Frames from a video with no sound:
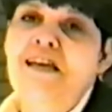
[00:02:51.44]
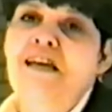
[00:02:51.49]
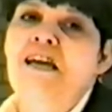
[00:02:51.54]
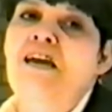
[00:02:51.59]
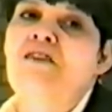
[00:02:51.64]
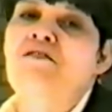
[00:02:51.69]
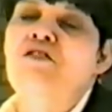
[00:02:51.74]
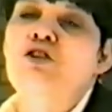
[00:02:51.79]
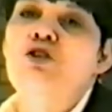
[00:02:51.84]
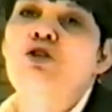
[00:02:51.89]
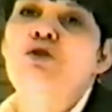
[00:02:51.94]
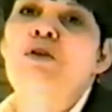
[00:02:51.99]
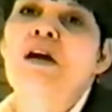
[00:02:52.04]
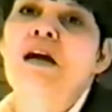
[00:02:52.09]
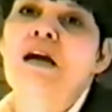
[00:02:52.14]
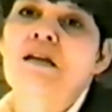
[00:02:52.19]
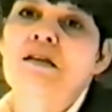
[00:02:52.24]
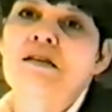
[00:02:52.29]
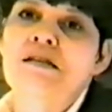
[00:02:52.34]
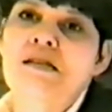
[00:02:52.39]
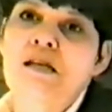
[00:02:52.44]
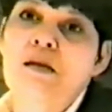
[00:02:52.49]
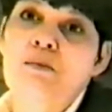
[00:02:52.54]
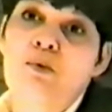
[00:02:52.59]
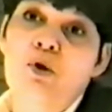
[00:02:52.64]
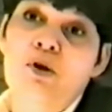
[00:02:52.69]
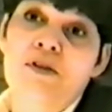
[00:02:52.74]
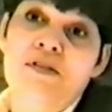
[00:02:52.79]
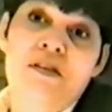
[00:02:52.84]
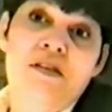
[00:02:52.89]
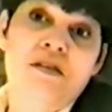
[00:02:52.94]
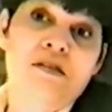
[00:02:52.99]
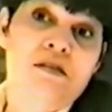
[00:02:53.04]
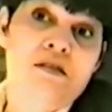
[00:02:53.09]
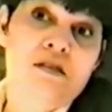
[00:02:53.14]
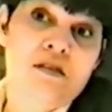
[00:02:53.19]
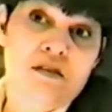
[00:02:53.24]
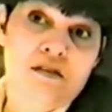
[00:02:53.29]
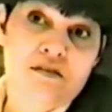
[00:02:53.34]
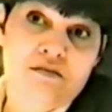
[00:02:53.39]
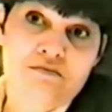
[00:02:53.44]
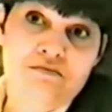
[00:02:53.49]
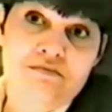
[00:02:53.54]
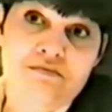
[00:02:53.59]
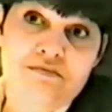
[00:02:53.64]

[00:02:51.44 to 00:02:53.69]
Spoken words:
And for $2 he bought this stone.